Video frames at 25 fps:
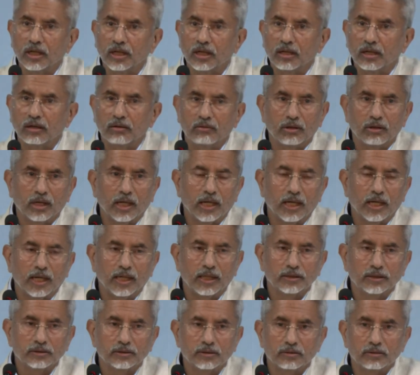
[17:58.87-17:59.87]
uh,
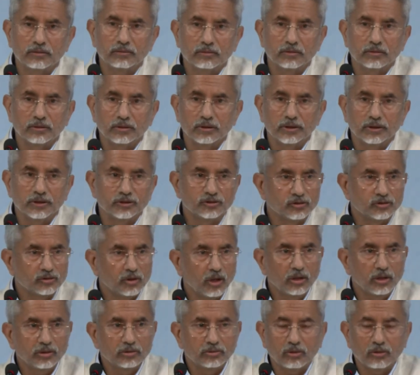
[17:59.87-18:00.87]
and
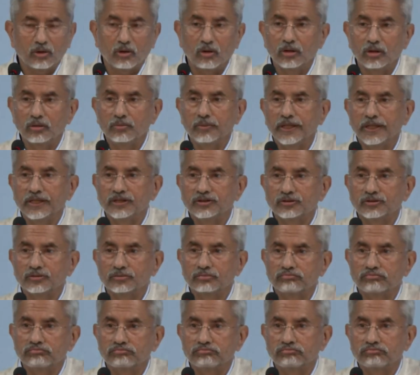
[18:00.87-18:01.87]
it's not
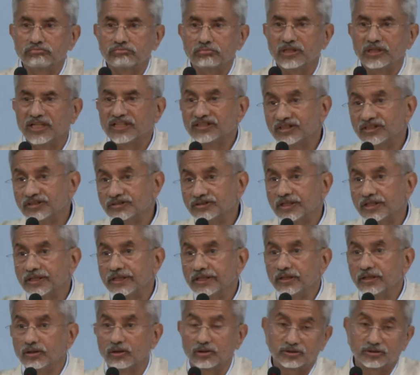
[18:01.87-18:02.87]
always
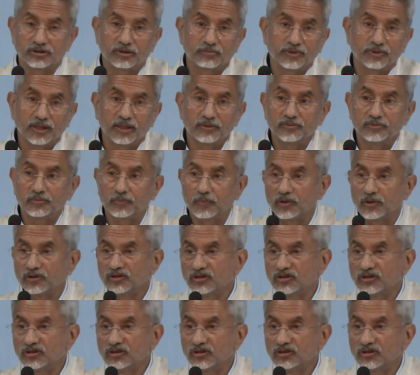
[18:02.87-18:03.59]
necessary or sometimes